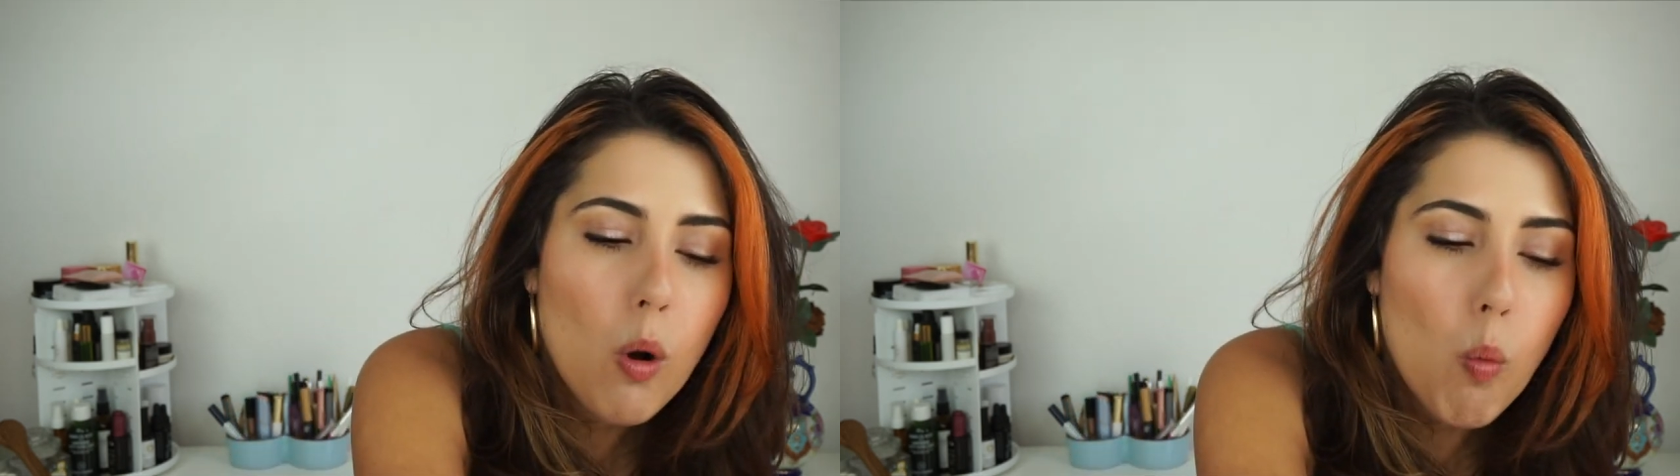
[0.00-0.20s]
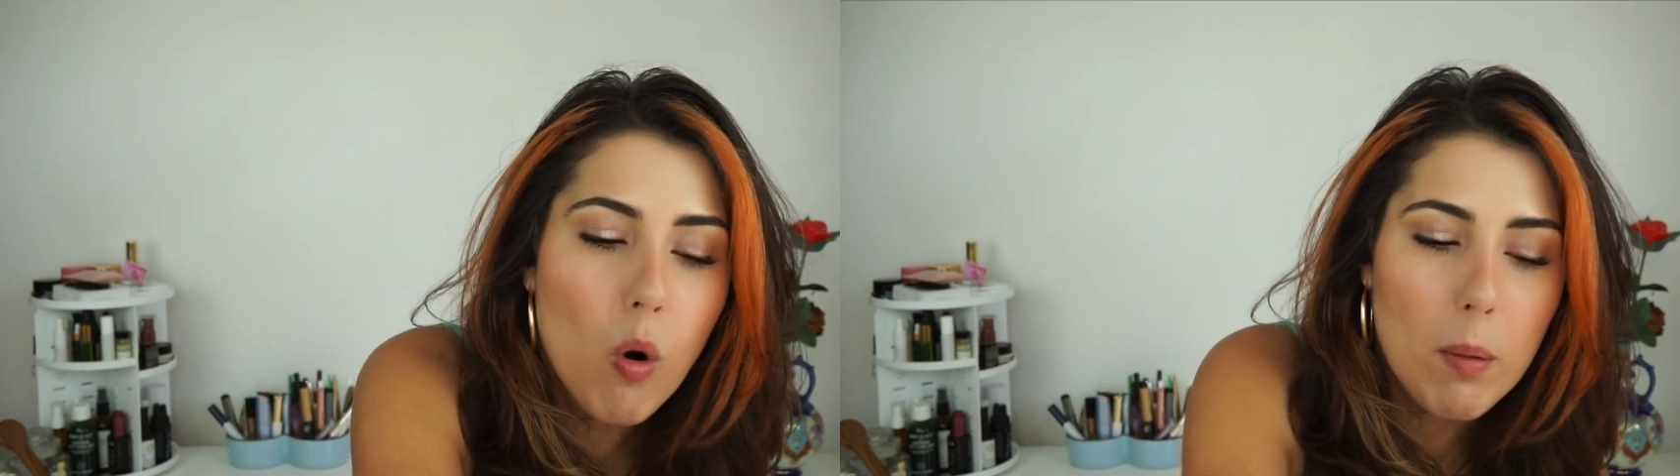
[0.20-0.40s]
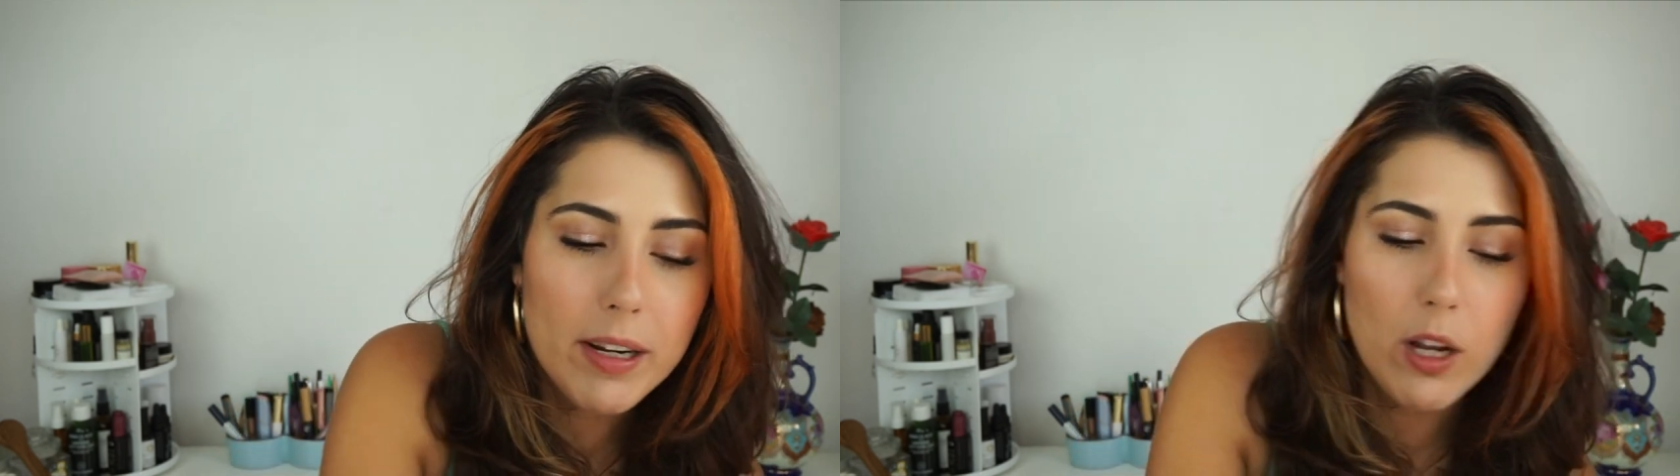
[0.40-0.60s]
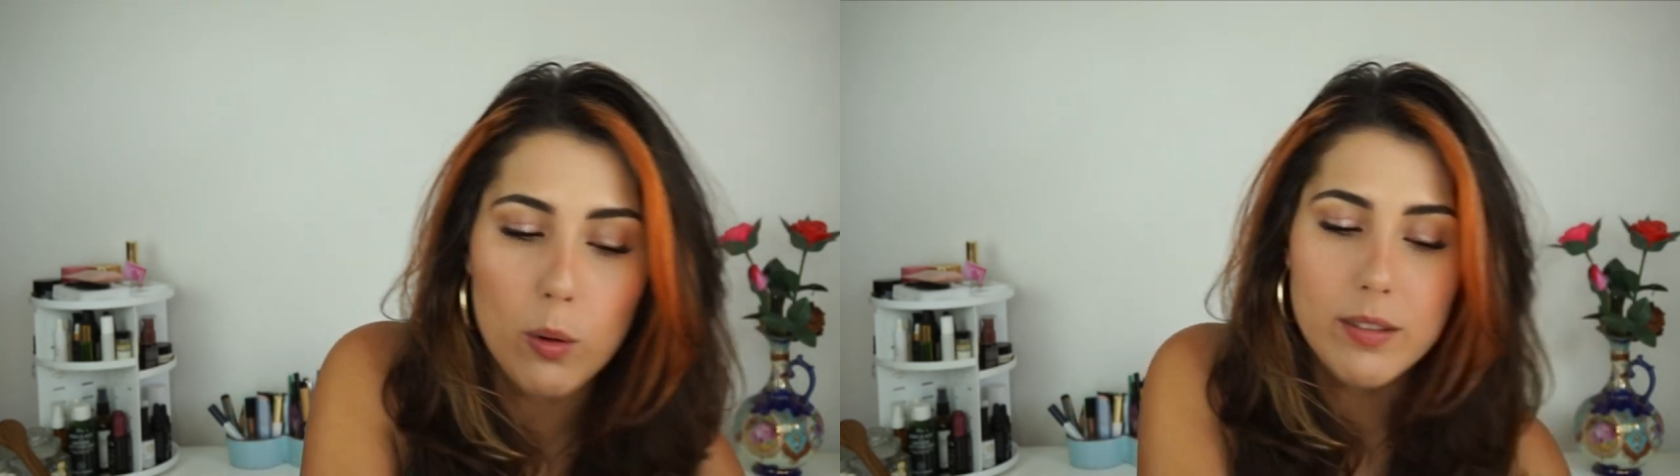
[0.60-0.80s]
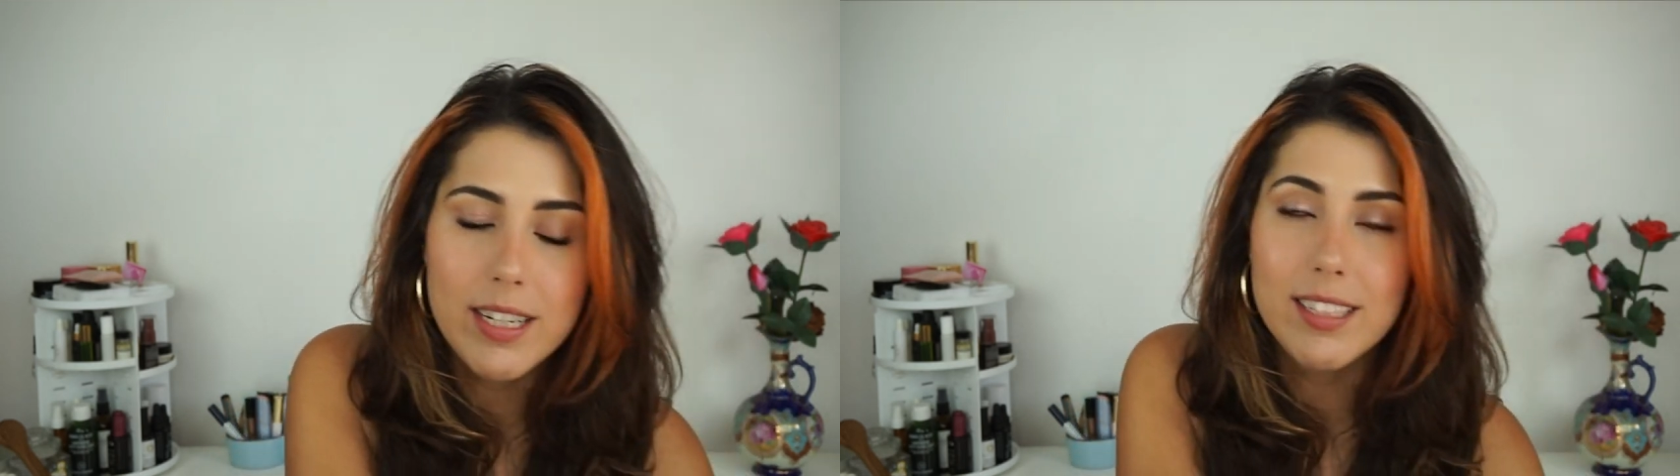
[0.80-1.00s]
warm and
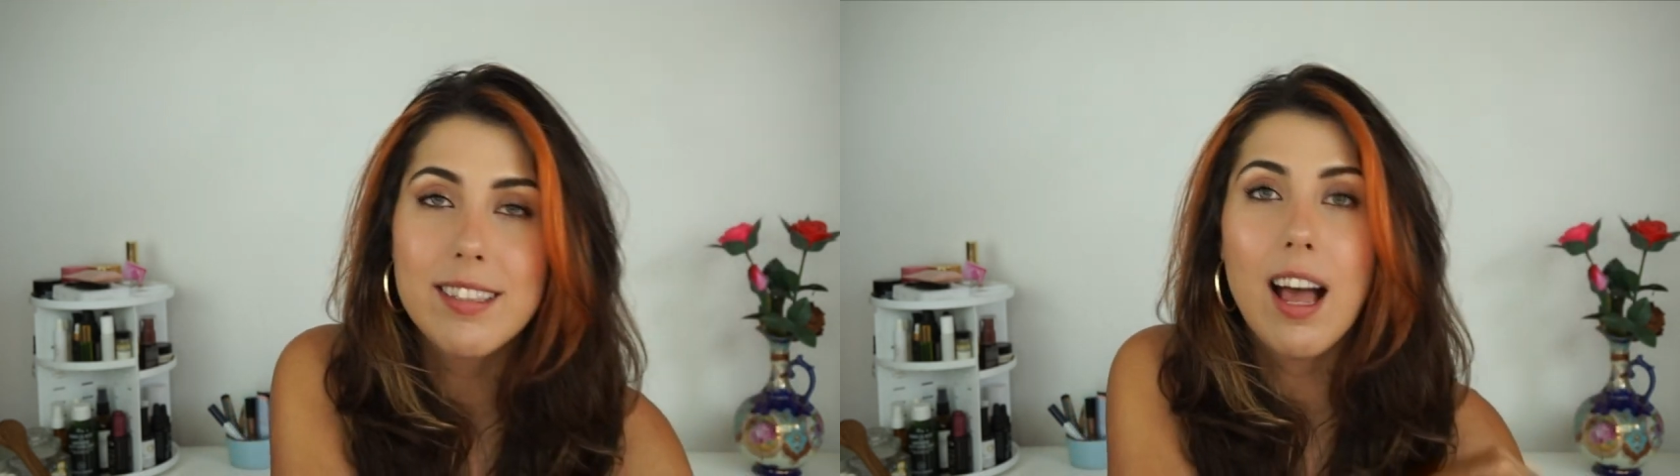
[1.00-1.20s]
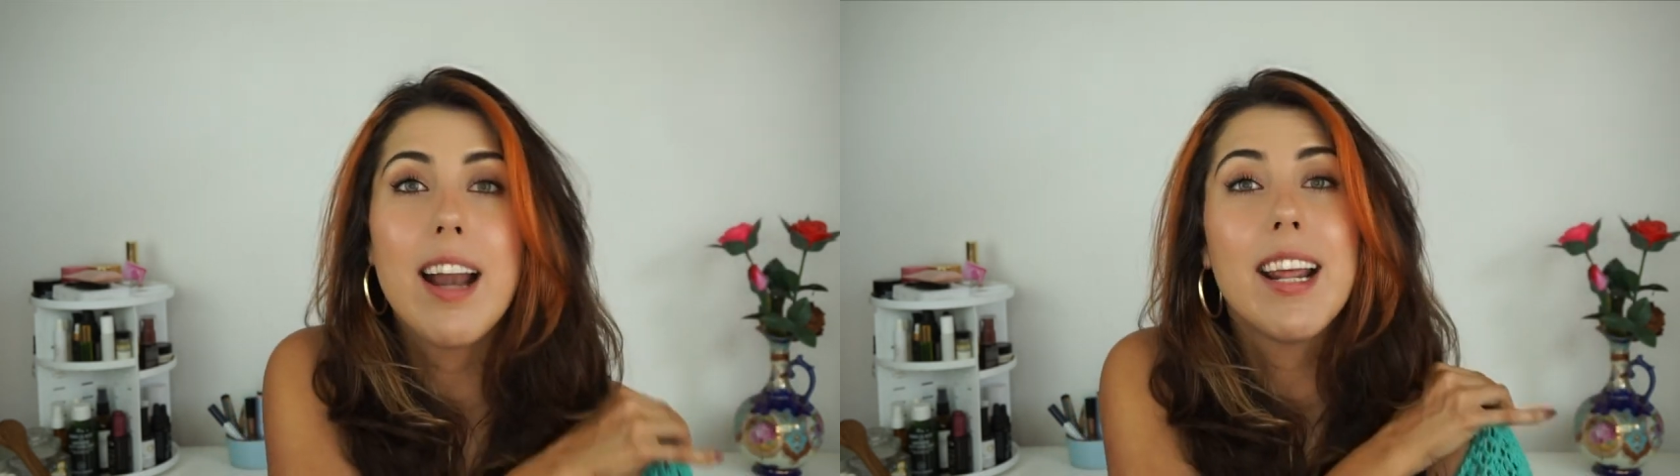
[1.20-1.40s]
cozy inside.